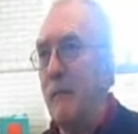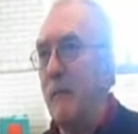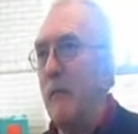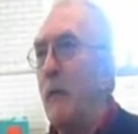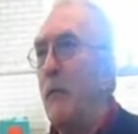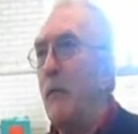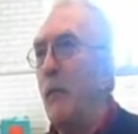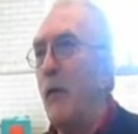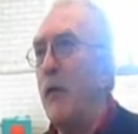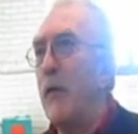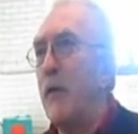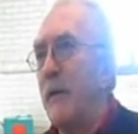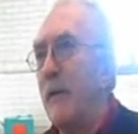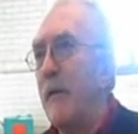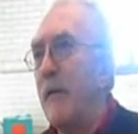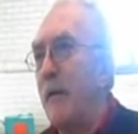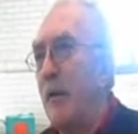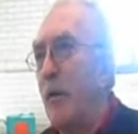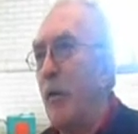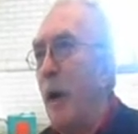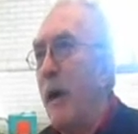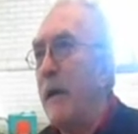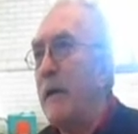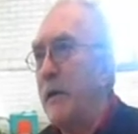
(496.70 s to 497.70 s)
we were
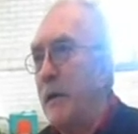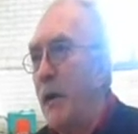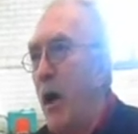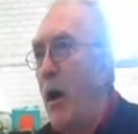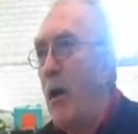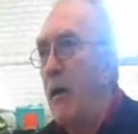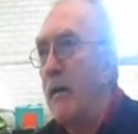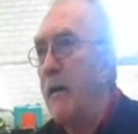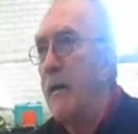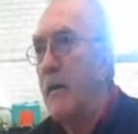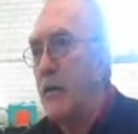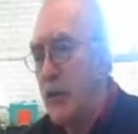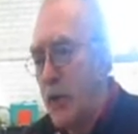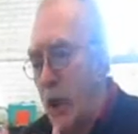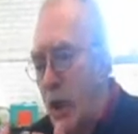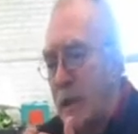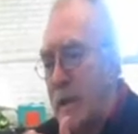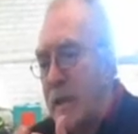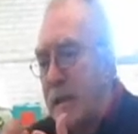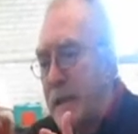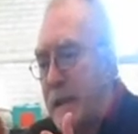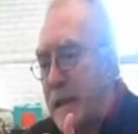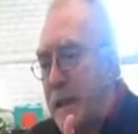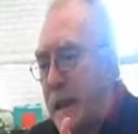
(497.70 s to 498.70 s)
quite young,
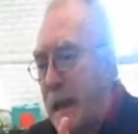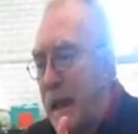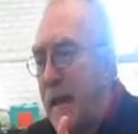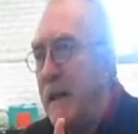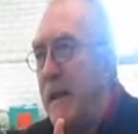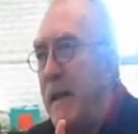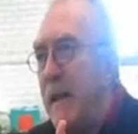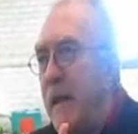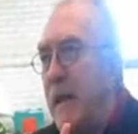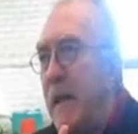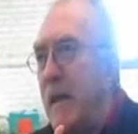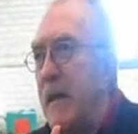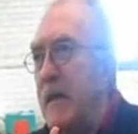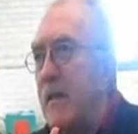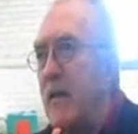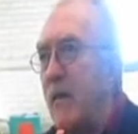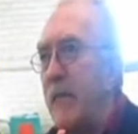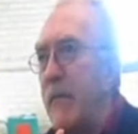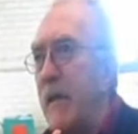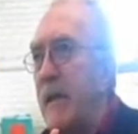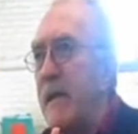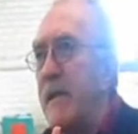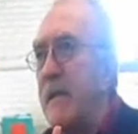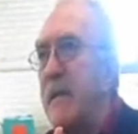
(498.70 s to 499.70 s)
just 10 years
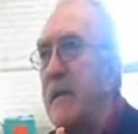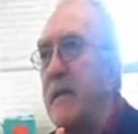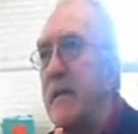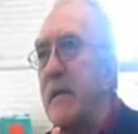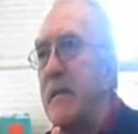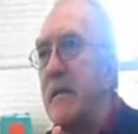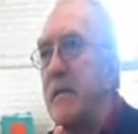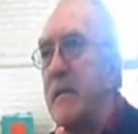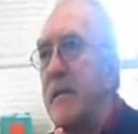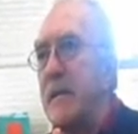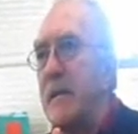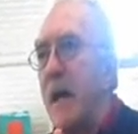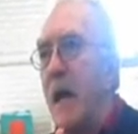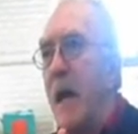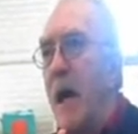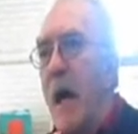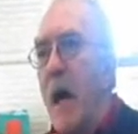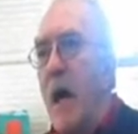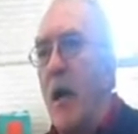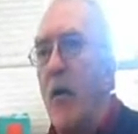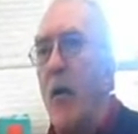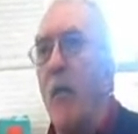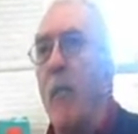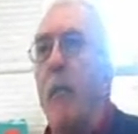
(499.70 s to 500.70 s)
of existence
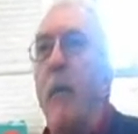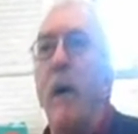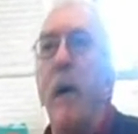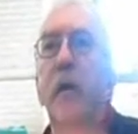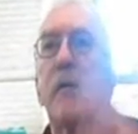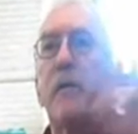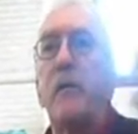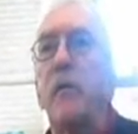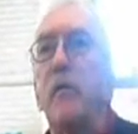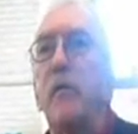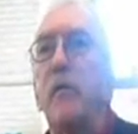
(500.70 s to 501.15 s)
compared